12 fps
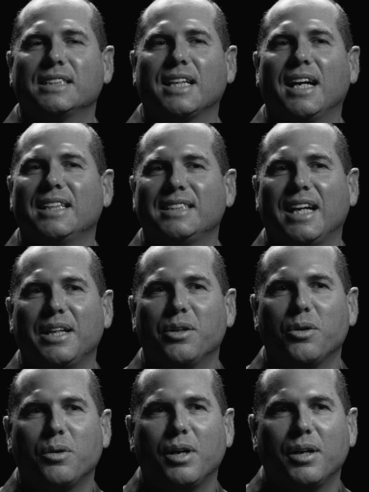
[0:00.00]
these guys had
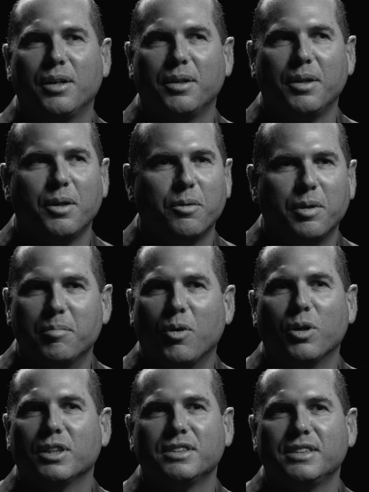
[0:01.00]
no uh,
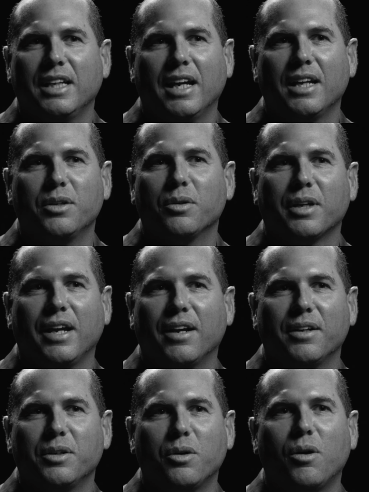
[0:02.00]
remorse. They had no
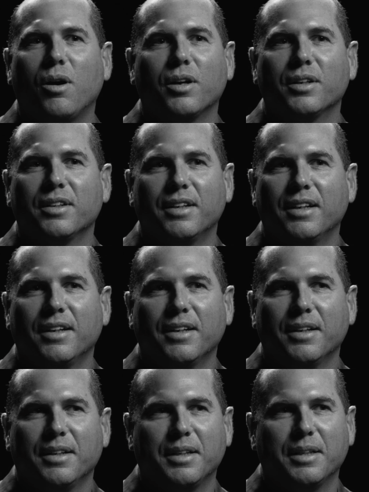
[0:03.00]
care, no heart,
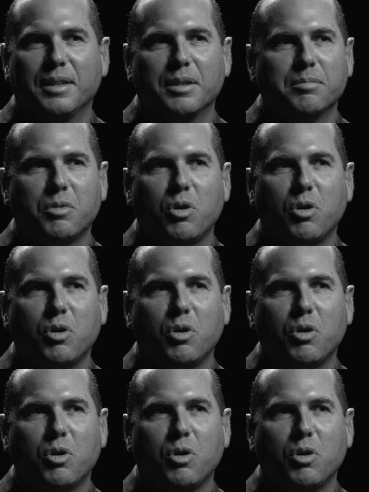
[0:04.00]
uh,